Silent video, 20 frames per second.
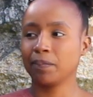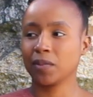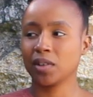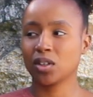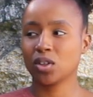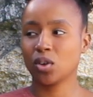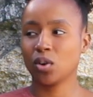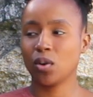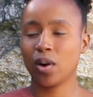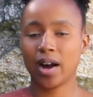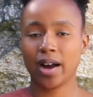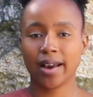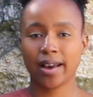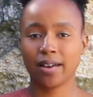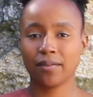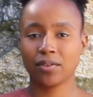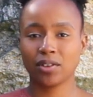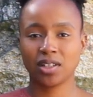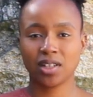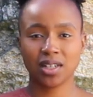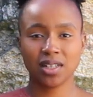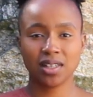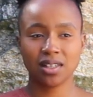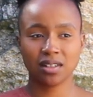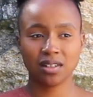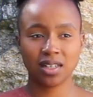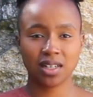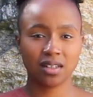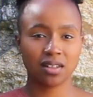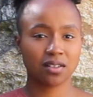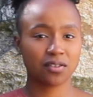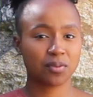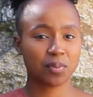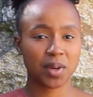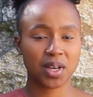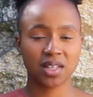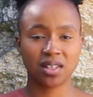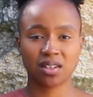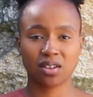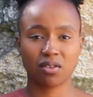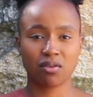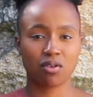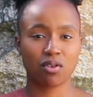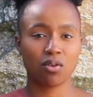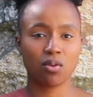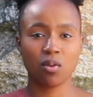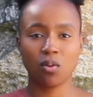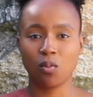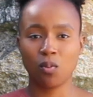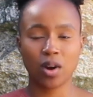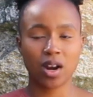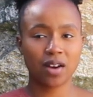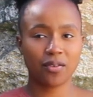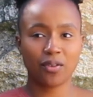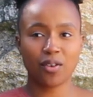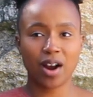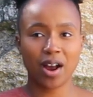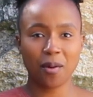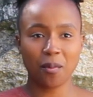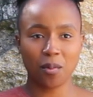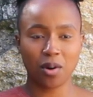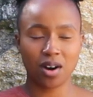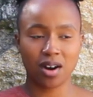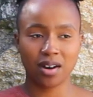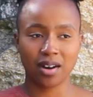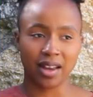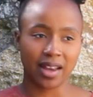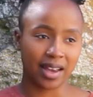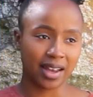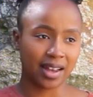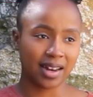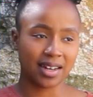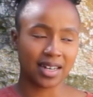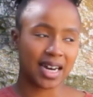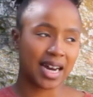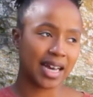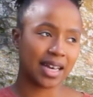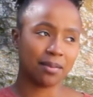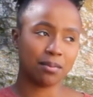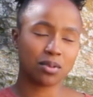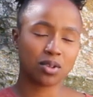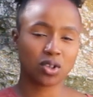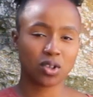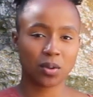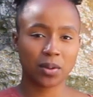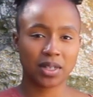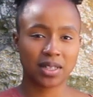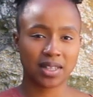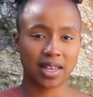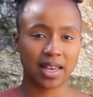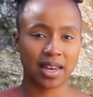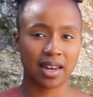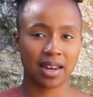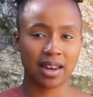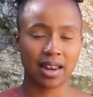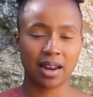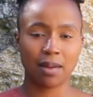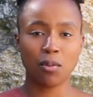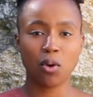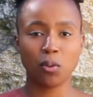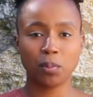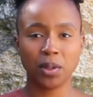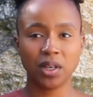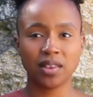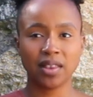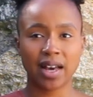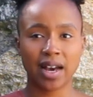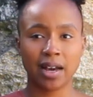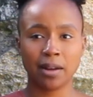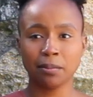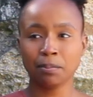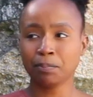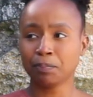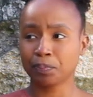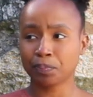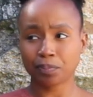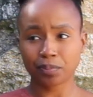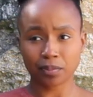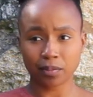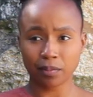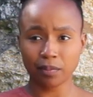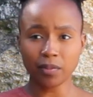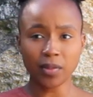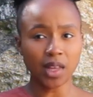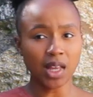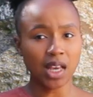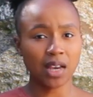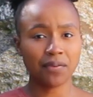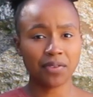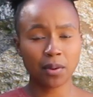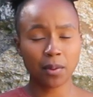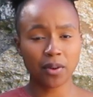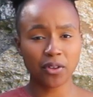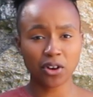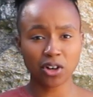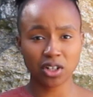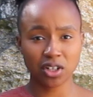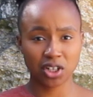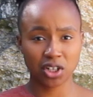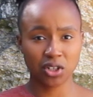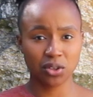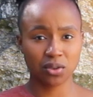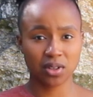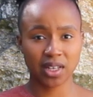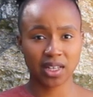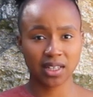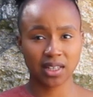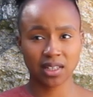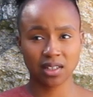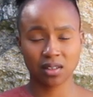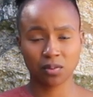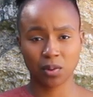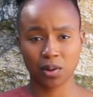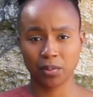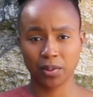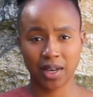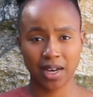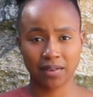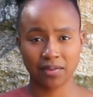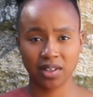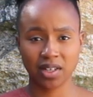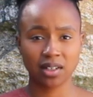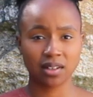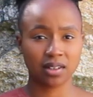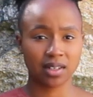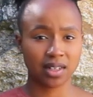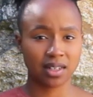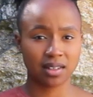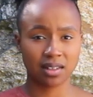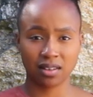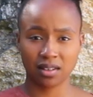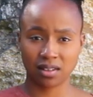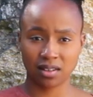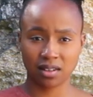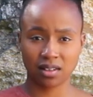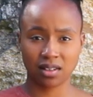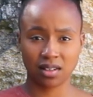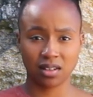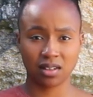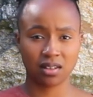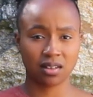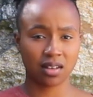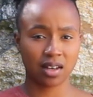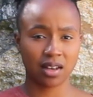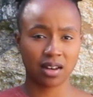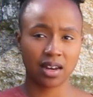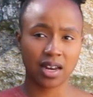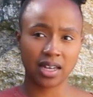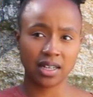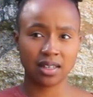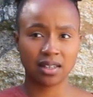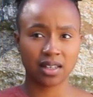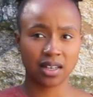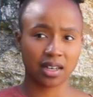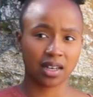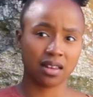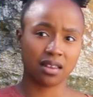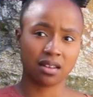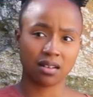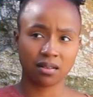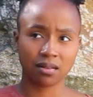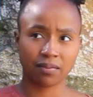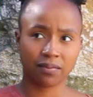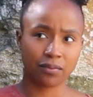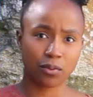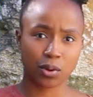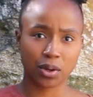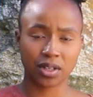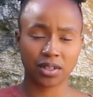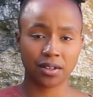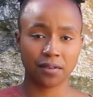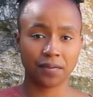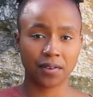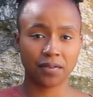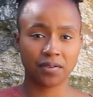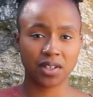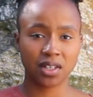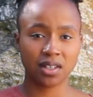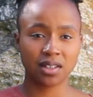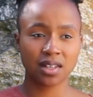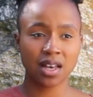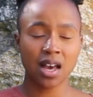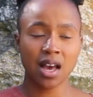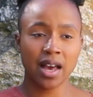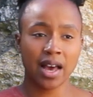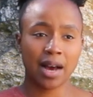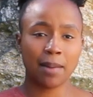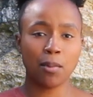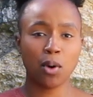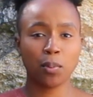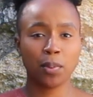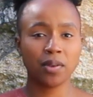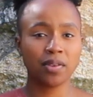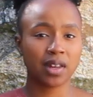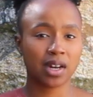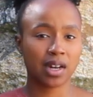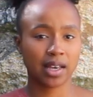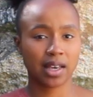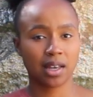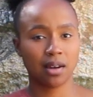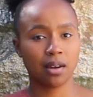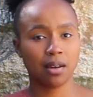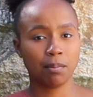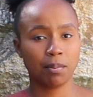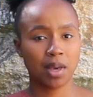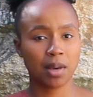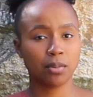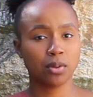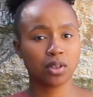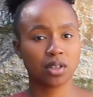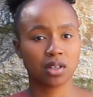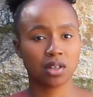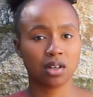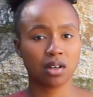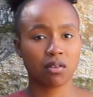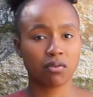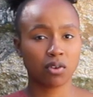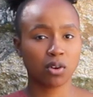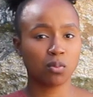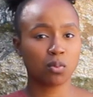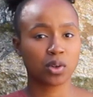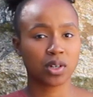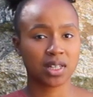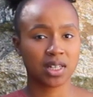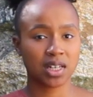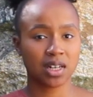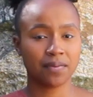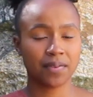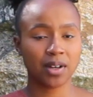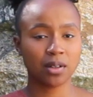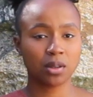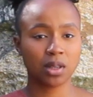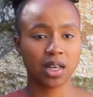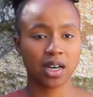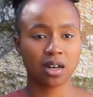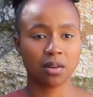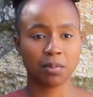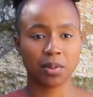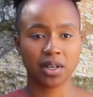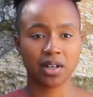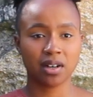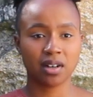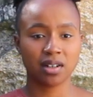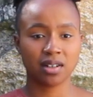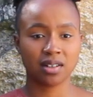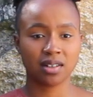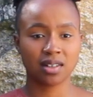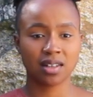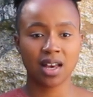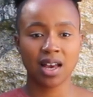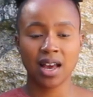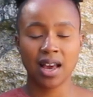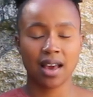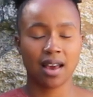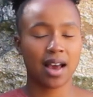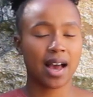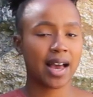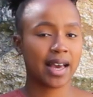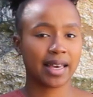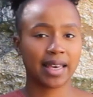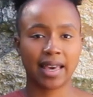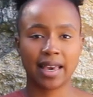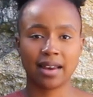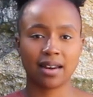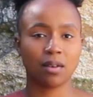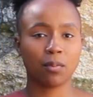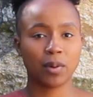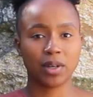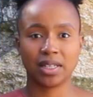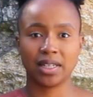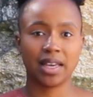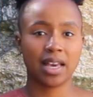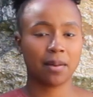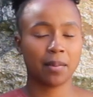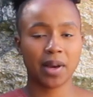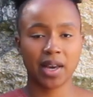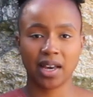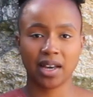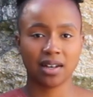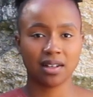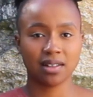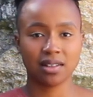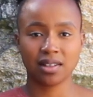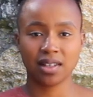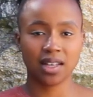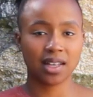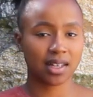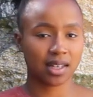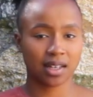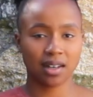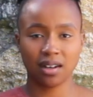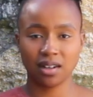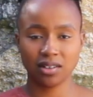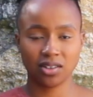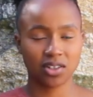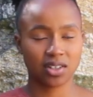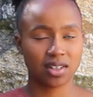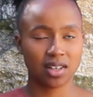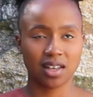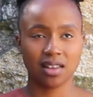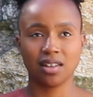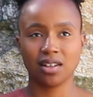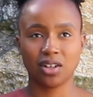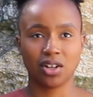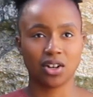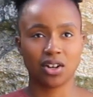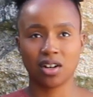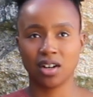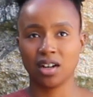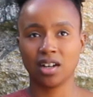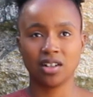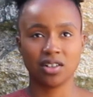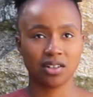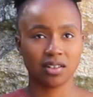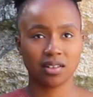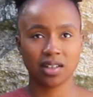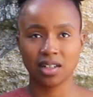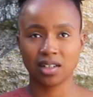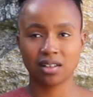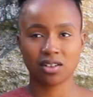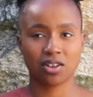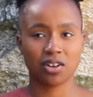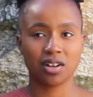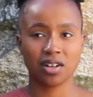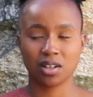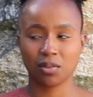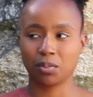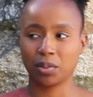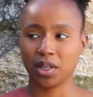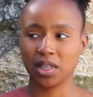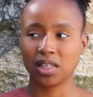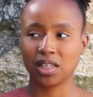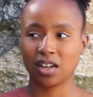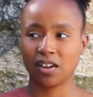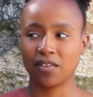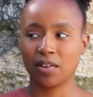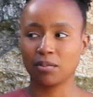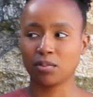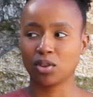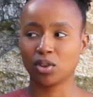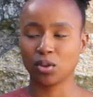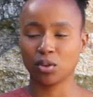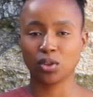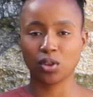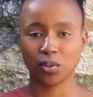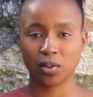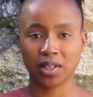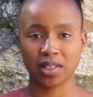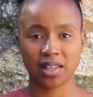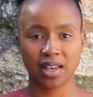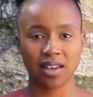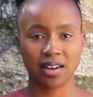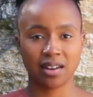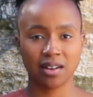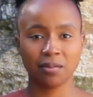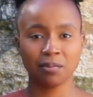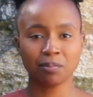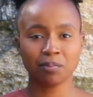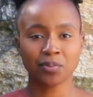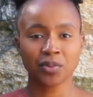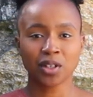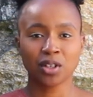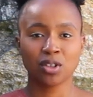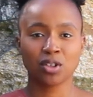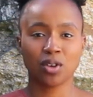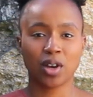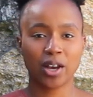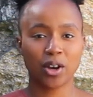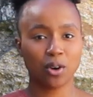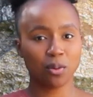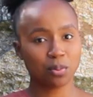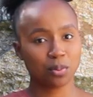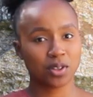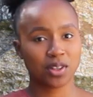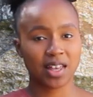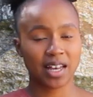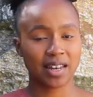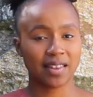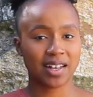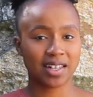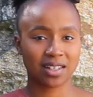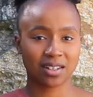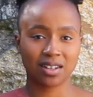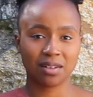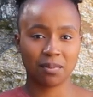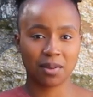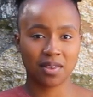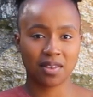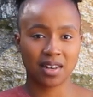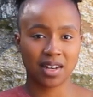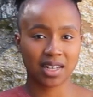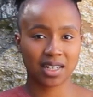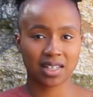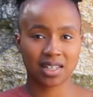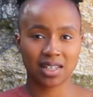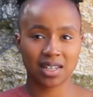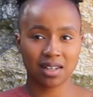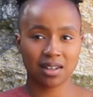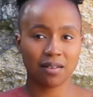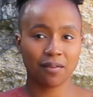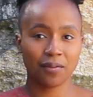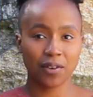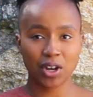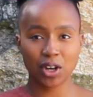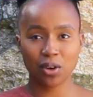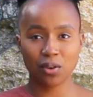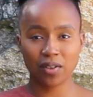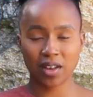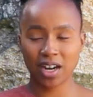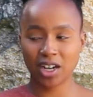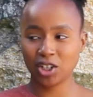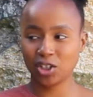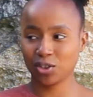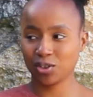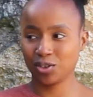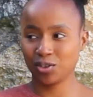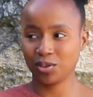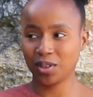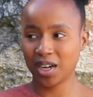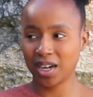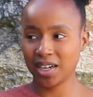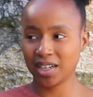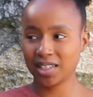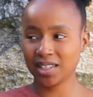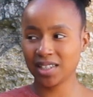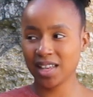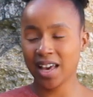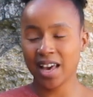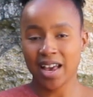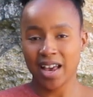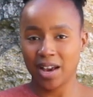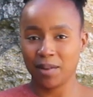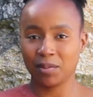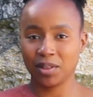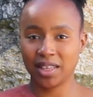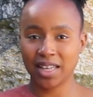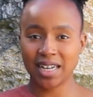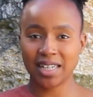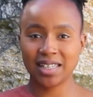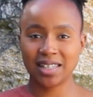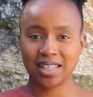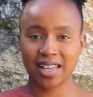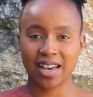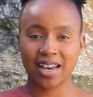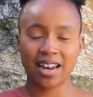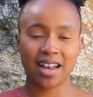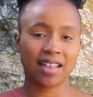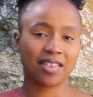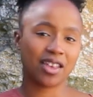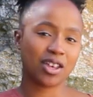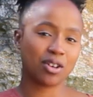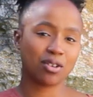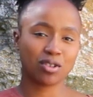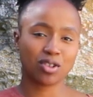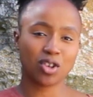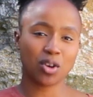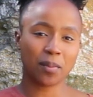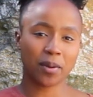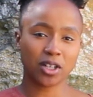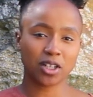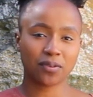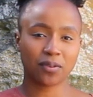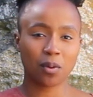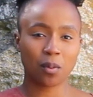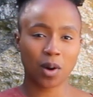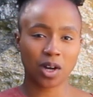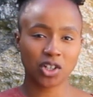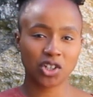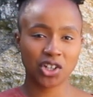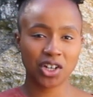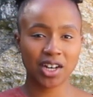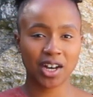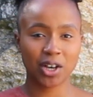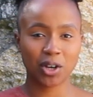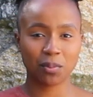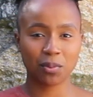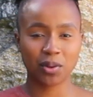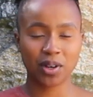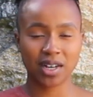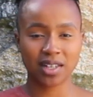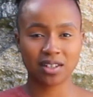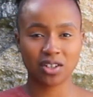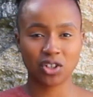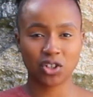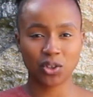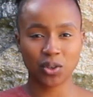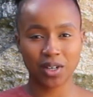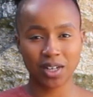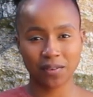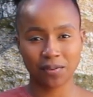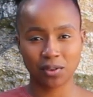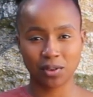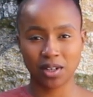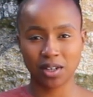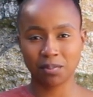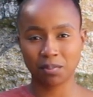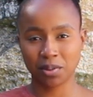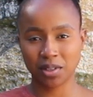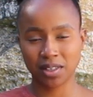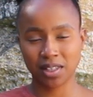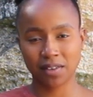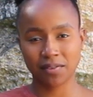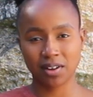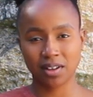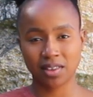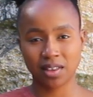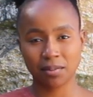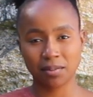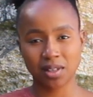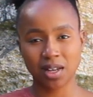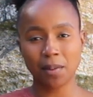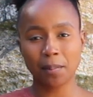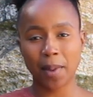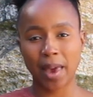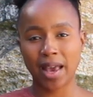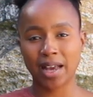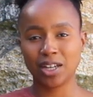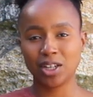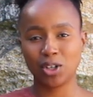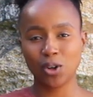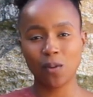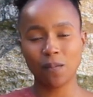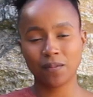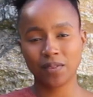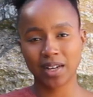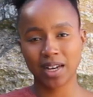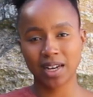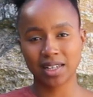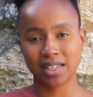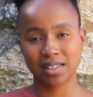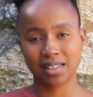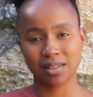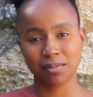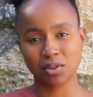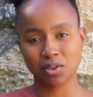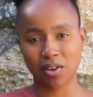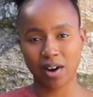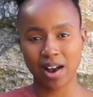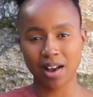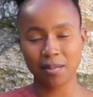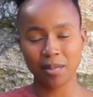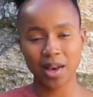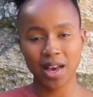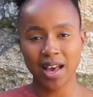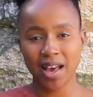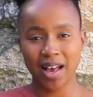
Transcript: So I have tons and tons of space to grow whatever I want, and I'm so excited. And I'm hoping that if the weather continues like this, where we have like days in the 60s and nights like in the 40s and 50s, I'm hoping that I can be able to grow more stuff out there, because I can't wait to get my hands like just in the dirt and like starting to plant stuff. I'm so excited. So I hope that that's going to be the next video that I show you guys. And with that said, thank you so much for watching. I hope you guys enjoyed. If you did, please give it a thumbs up, and don't forget to subscribe.